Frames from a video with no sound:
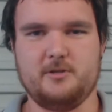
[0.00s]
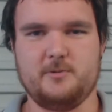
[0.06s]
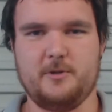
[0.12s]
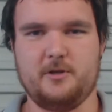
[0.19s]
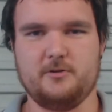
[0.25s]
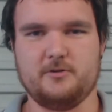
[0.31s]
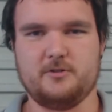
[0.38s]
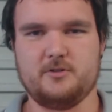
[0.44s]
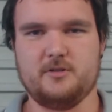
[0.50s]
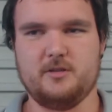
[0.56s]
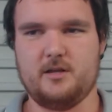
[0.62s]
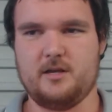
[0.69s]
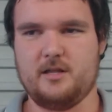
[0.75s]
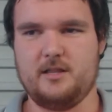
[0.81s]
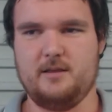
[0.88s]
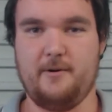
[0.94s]
because
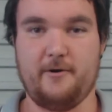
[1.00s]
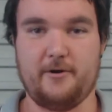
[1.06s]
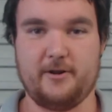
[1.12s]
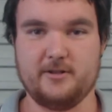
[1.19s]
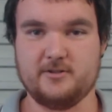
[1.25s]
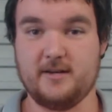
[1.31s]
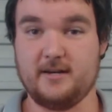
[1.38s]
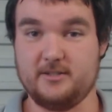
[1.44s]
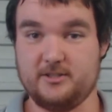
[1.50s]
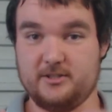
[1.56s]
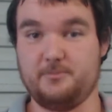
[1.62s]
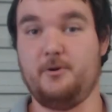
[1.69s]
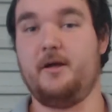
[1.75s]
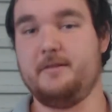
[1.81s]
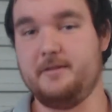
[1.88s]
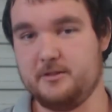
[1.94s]
the Americans started
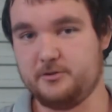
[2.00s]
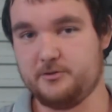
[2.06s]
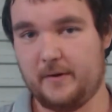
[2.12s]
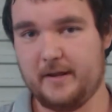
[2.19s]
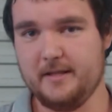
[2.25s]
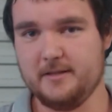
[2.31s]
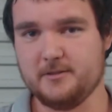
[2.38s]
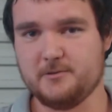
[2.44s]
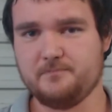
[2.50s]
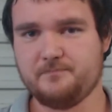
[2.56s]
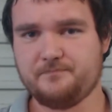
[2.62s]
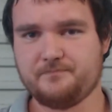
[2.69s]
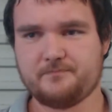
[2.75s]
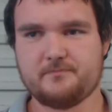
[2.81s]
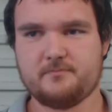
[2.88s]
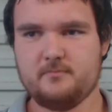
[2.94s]
supplying the Australians.
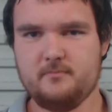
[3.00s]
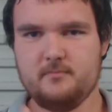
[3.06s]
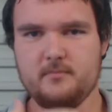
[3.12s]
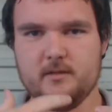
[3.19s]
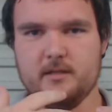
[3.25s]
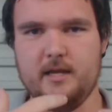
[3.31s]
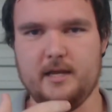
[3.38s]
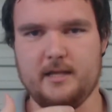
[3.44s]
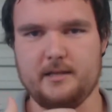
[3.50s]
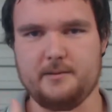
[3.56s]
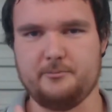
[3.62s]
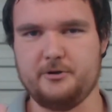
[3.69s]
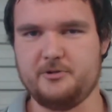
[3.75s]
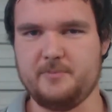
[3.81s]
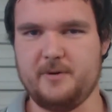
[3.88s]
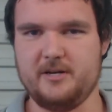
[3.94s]
The
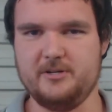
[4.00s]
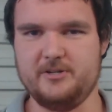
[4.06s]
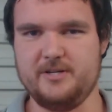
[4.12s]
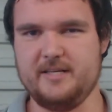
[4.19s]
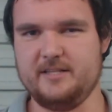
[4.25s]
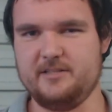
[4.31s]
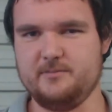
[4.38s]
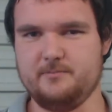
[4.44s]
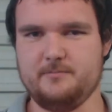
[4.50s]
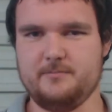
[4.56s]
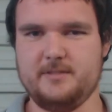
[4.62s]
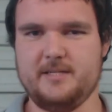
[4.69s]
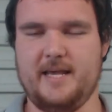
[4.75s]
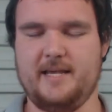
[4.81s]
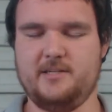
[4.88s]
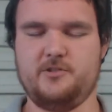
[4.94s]
British managed to get some
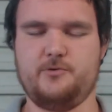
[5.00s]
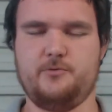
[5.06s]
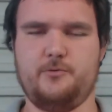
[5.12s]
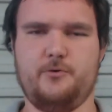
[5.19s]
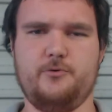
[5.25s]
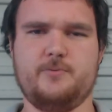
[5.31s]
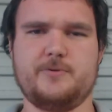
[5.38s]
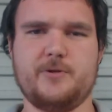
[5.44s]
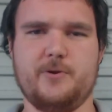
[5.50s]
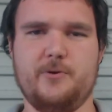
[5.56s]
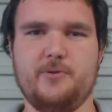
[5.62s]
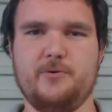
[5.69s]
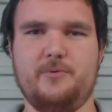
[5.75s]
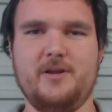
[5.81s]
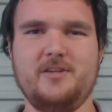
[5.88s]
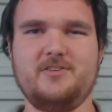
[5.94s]
tanks through. So
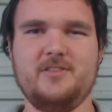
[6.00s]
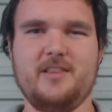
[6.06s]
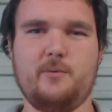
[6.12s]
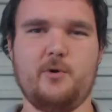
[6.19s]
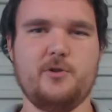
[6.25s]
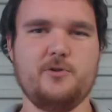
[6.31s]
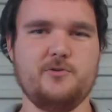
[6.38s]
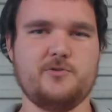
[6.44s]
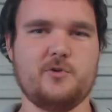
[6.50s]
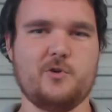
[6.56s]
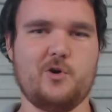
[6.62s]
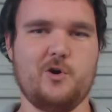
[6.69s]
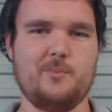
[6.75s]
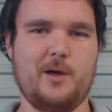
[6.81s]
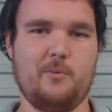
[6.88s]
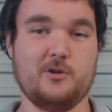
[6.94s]
the reason they weren't used in
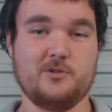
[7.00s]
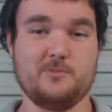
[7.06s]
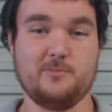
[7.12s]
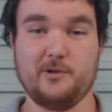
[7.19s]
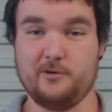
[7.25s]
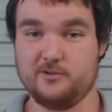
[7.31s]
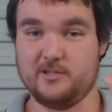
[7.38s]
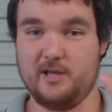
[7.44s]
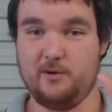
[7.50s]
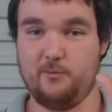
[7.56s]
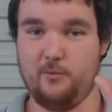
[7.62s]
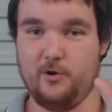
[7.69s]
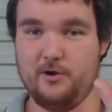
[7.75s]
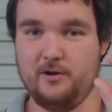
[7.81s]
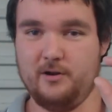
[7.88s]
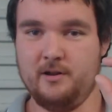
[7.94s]
combat wasn't because they
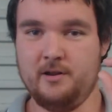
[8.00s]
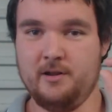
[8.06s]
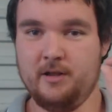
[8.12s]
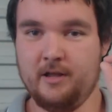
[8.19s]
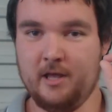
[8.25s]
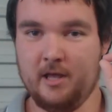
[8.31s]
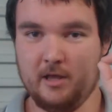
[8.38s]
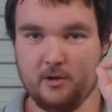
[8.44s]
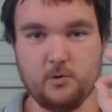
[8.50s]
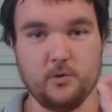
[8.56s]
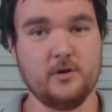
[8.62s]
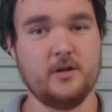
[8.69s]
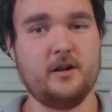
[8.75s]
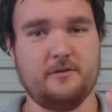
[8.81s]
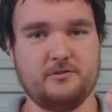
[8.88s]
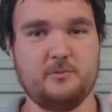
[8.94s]
weren't
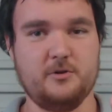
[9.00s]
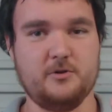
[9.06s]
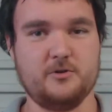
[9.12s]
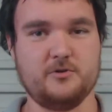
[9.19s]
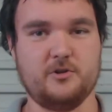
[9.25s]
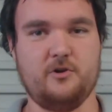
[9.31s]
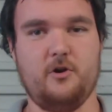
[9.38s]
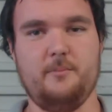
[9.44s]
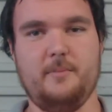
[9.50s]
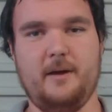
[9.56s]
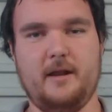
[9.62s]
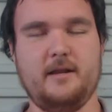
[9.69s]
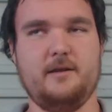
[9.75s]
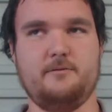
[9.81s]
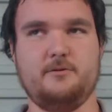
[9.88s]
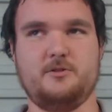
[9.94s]
good enough to be used in
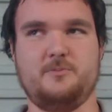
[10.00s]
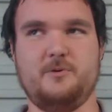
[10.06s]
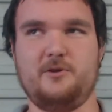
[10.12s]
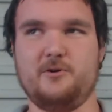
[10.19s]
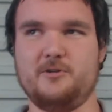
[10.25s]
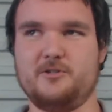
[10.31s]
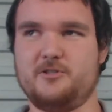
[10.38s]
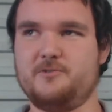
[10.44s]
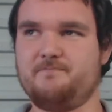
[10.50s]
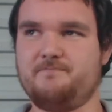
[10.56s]
combat. It was because